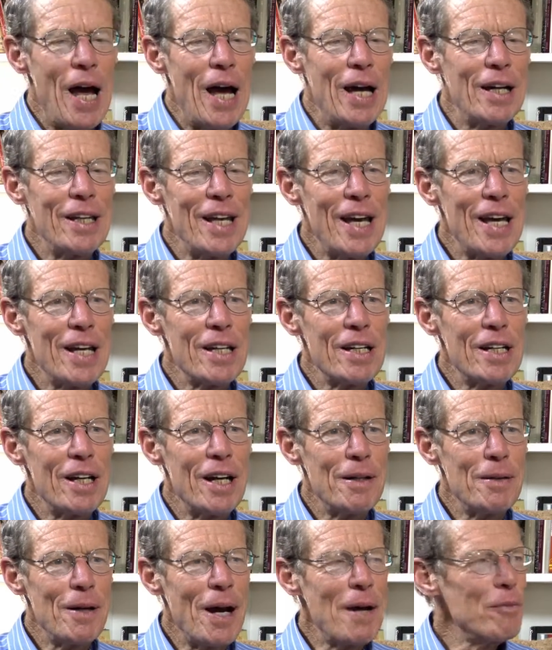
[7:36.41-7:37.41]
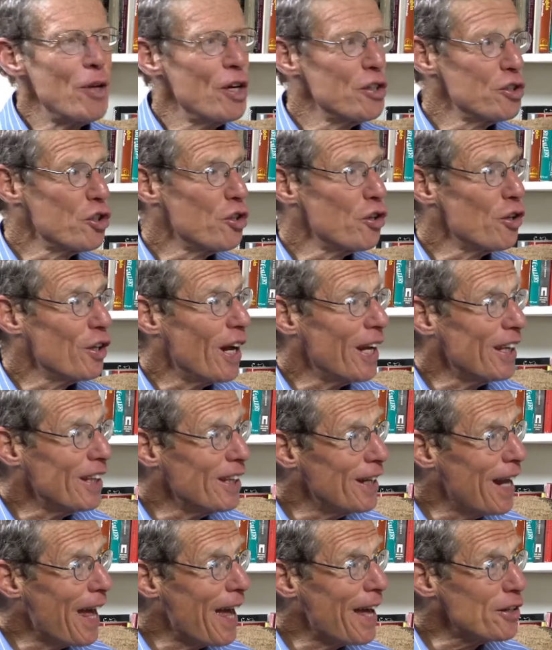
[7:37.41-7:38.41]
Again, uh, I'm not sure that I
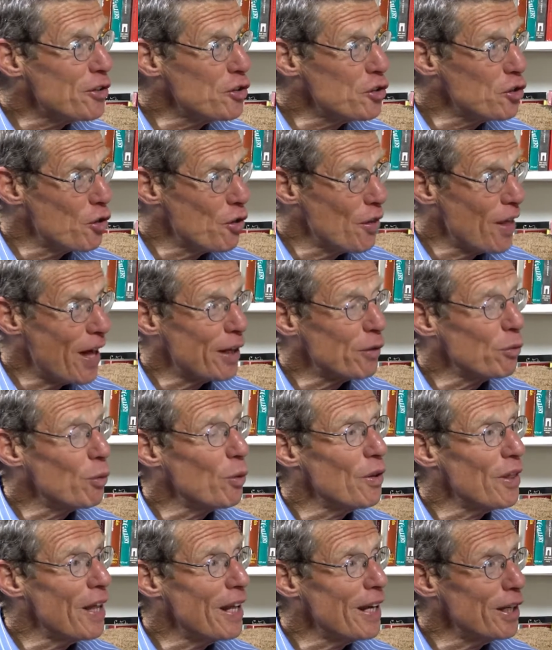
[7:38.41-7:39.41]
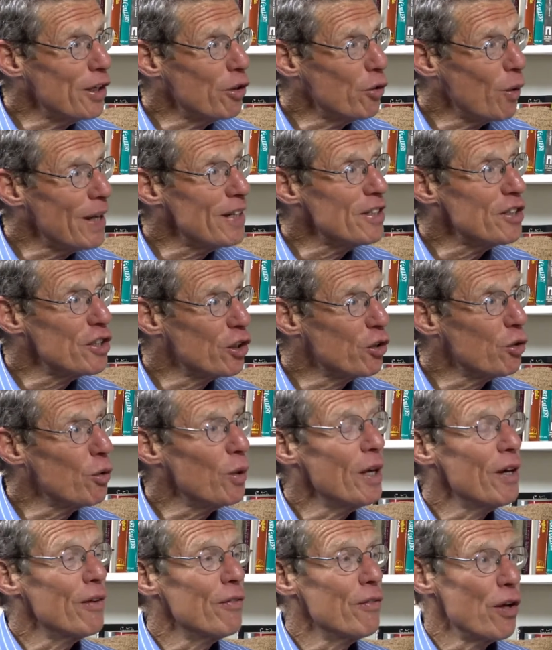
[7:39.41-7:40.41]
can answer that with any great
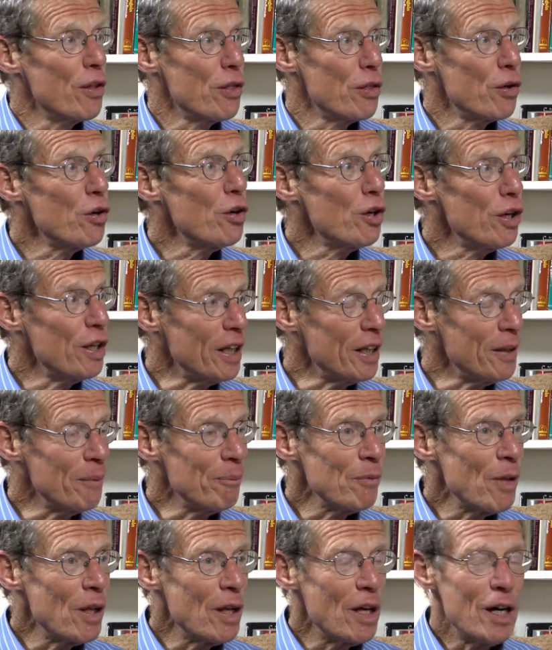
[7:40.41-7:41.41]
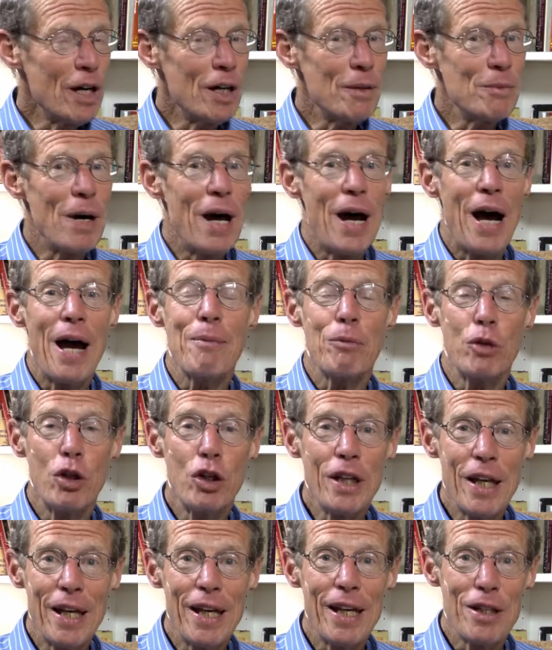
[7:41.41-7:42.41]
degree of authority um, I'm
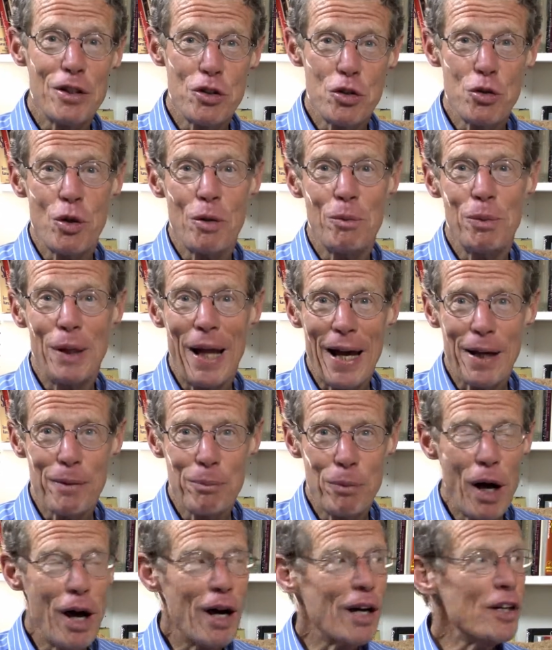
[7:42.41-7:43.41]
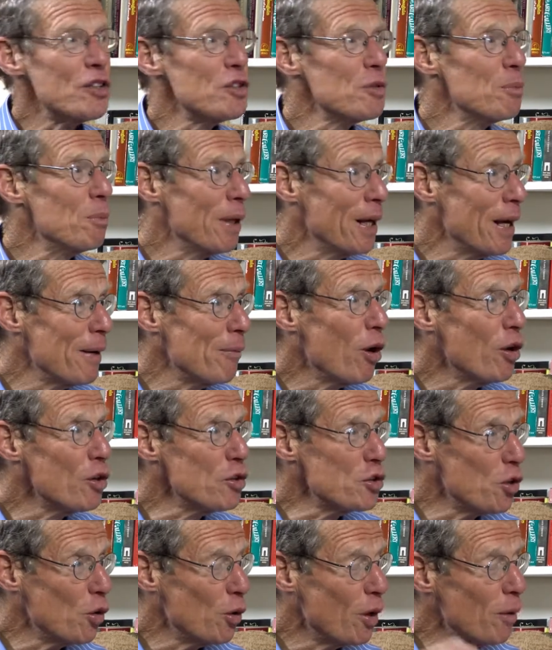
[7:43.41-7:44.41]
looking into a black box, but I'm
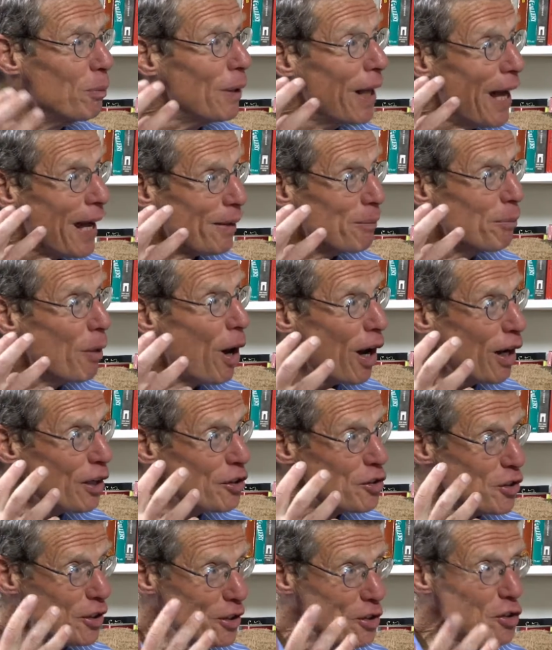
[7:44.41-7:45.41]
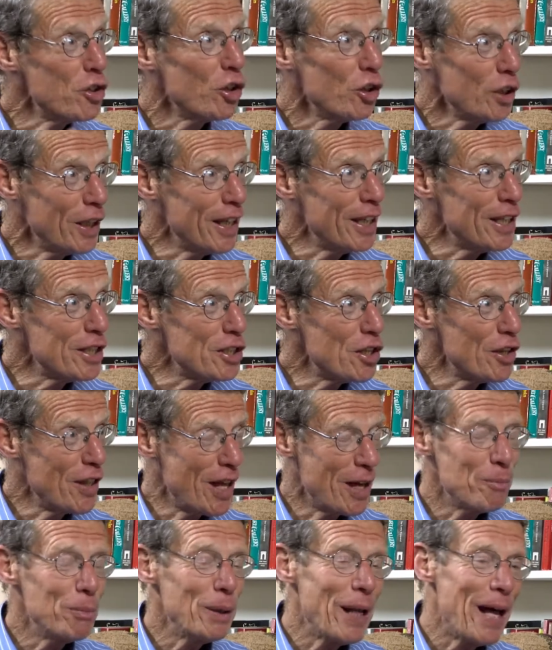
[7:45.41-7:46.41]
also a black box that's looking into
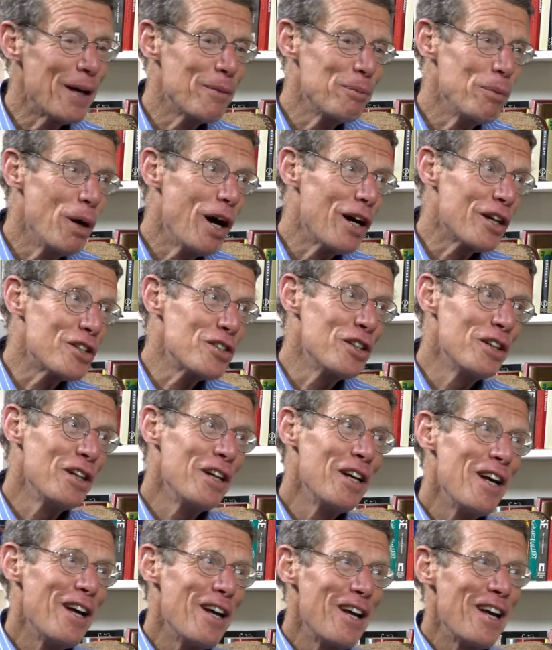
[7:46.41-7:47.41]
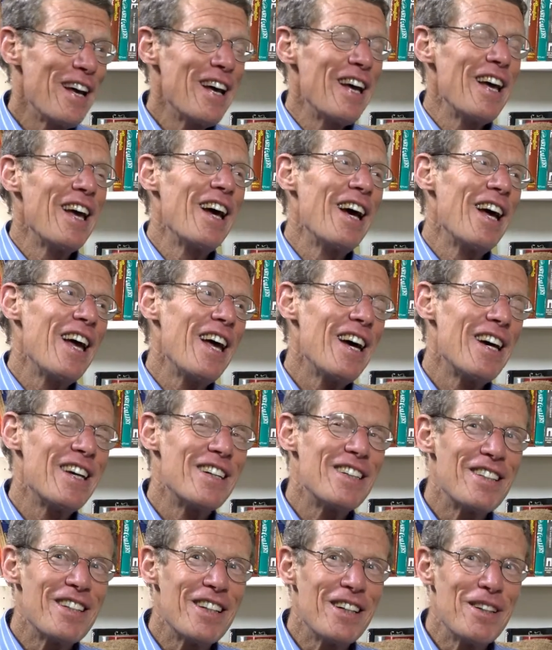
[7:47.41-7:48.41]
that black box.
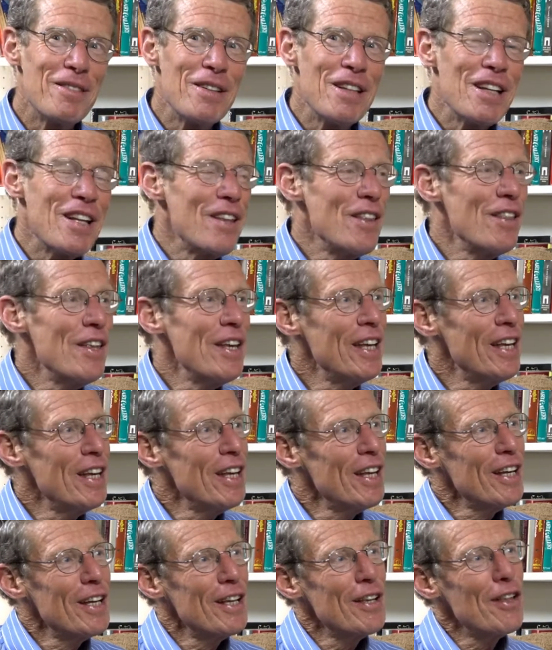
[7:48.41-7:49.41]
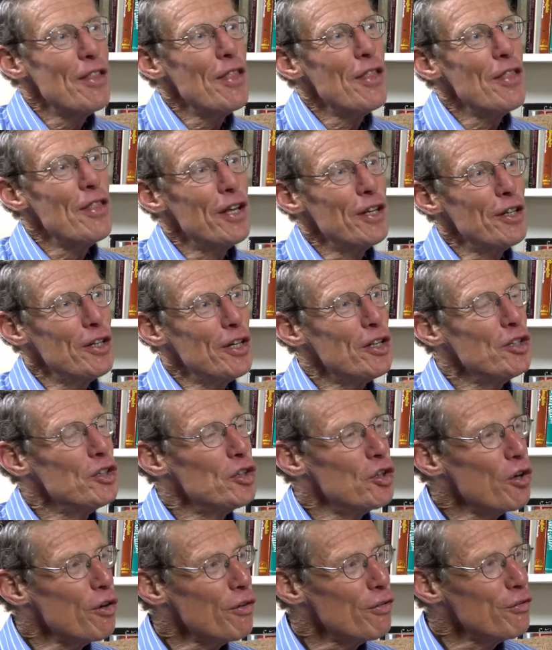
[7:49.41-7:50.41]
and uh, the the
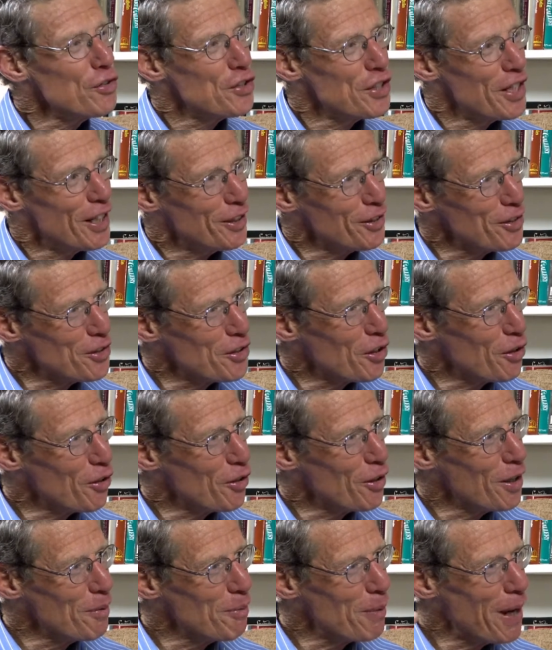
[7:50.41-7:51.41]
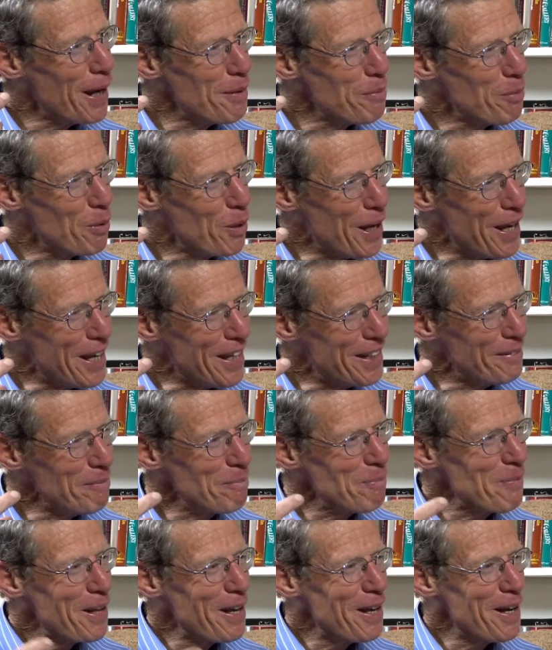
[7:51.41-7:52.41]
nerve cells that are in my brain
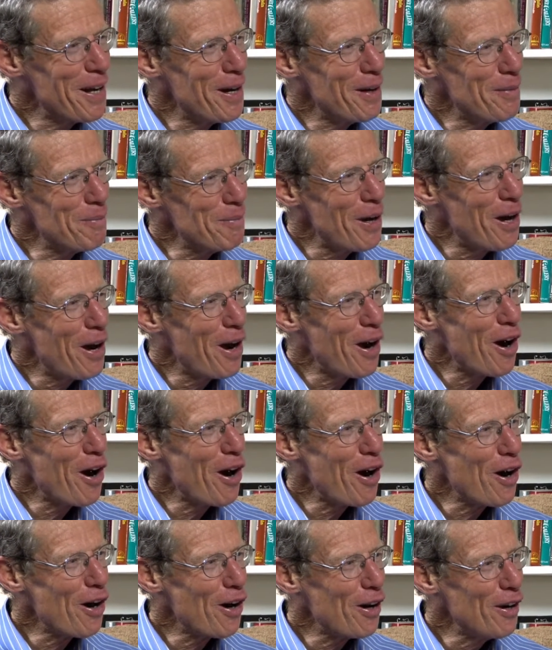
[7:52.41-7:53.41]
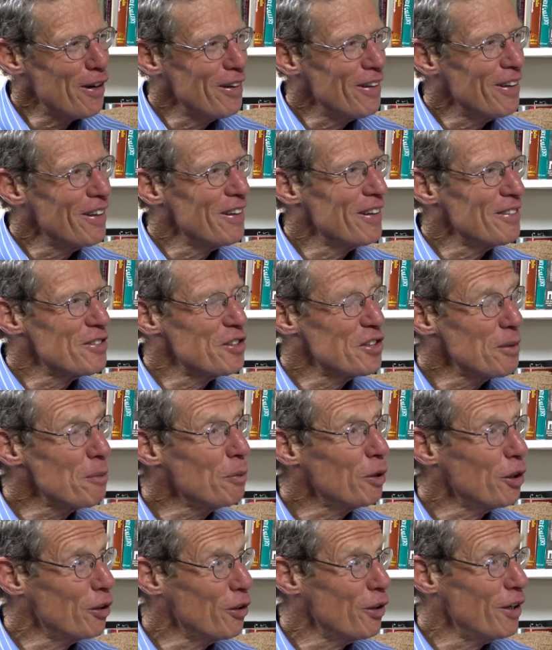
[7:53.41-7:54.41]
um, are
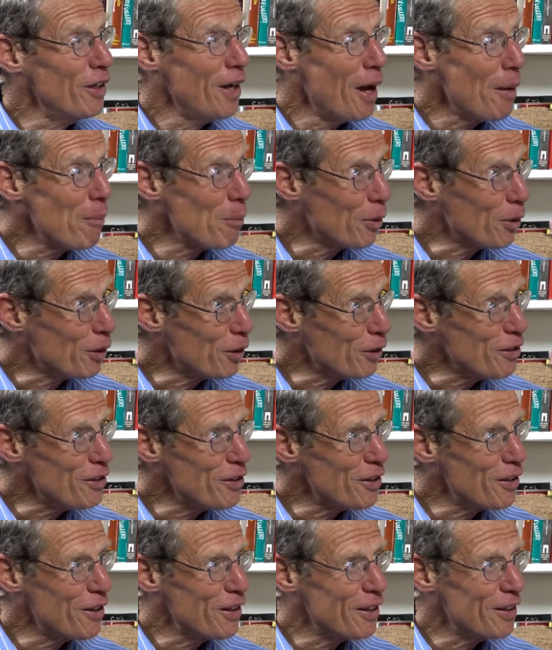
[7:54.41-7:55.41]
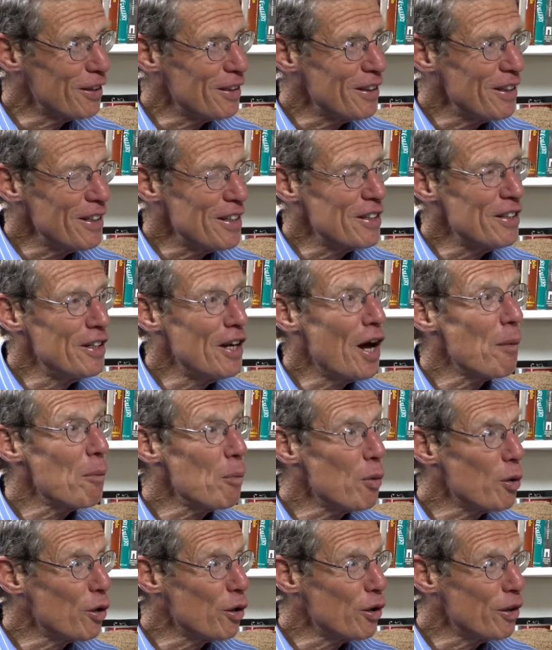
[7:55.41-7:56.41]
similar in number to the
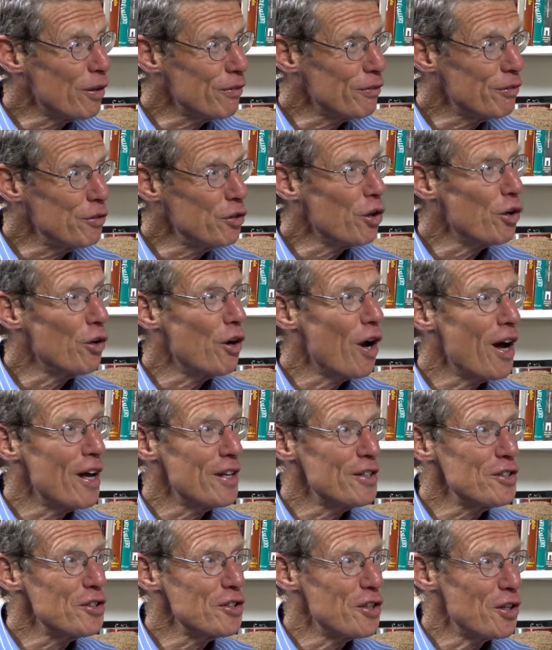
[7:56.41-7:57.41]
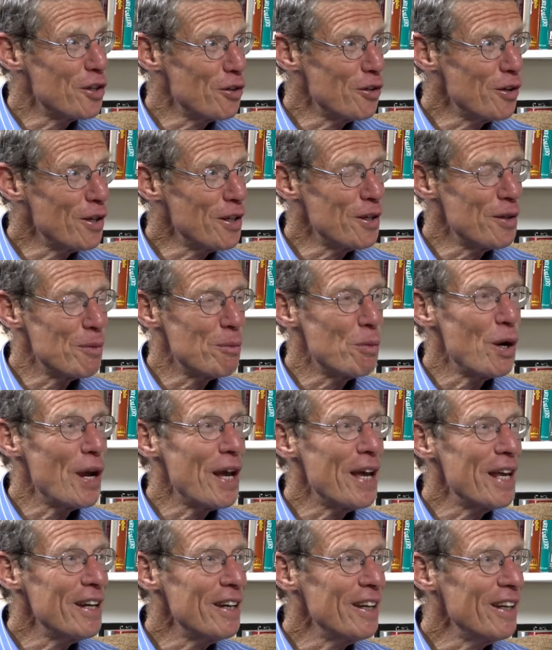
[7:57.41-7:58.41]
number of neurons that are in the
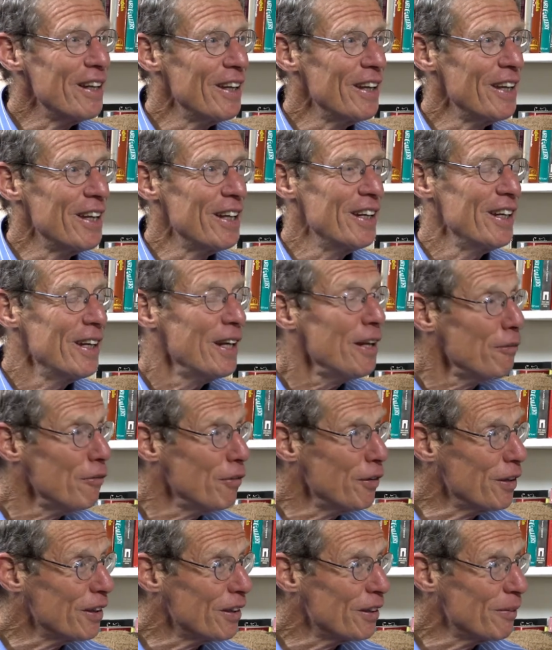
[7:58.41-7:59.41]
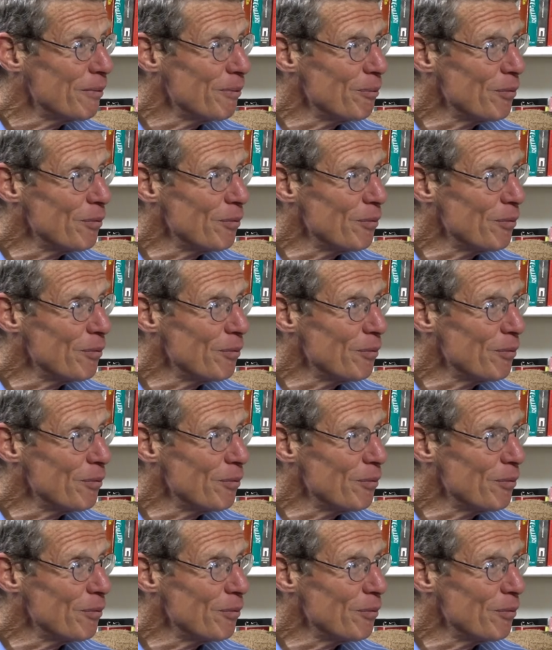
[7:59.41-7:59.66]
brain in an infant.